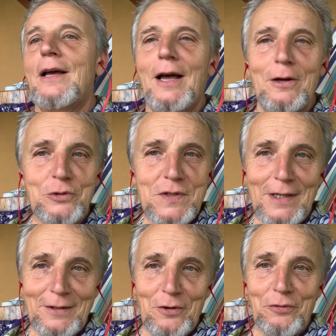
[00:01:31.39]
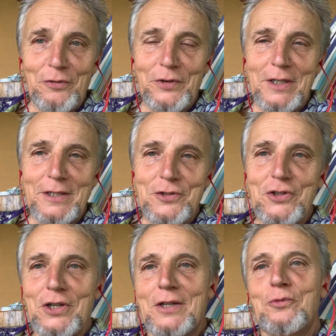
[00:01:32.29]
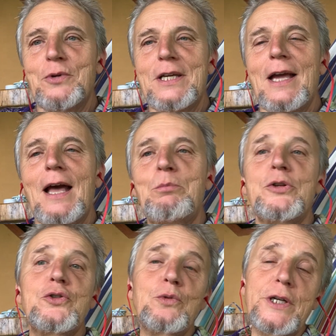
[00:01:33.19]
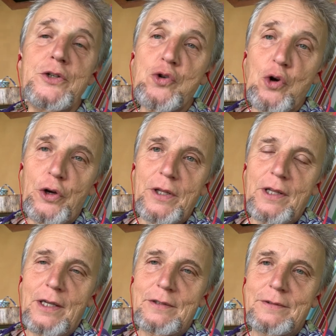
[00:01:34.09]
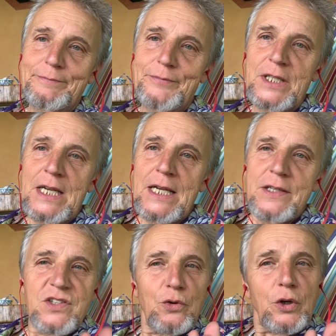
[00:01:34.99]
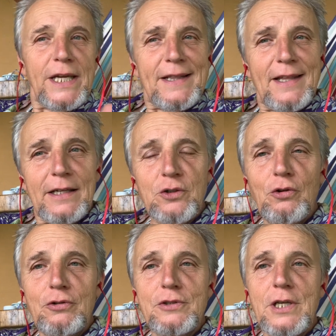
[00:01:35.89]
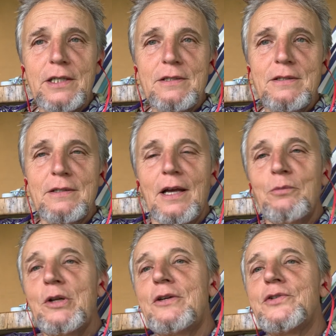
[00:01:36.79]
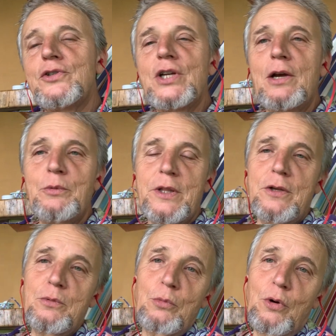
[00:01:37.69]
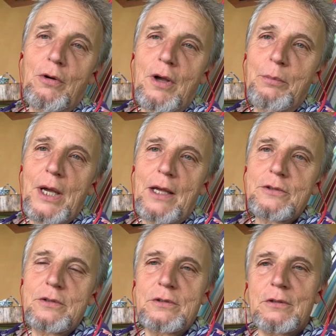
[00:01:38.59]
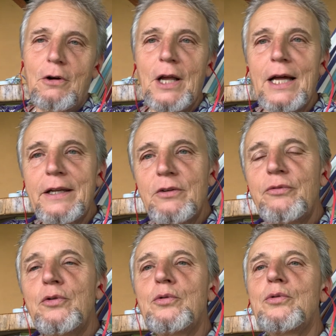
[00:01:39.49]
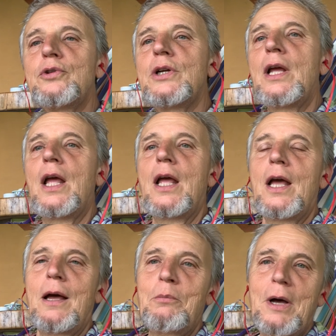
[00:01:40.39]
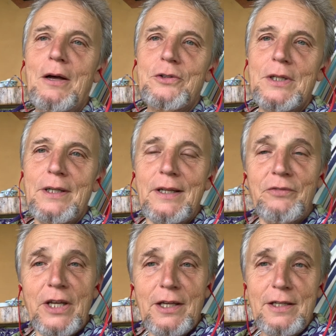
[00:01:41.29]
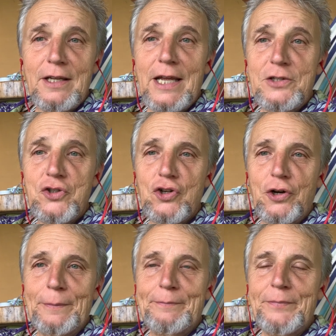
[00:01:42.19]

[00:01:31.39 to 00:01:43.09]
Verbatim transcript: outside of a village and we happen to enjoy that. So, in that context, I will also share with you more about organic food, about living in nature,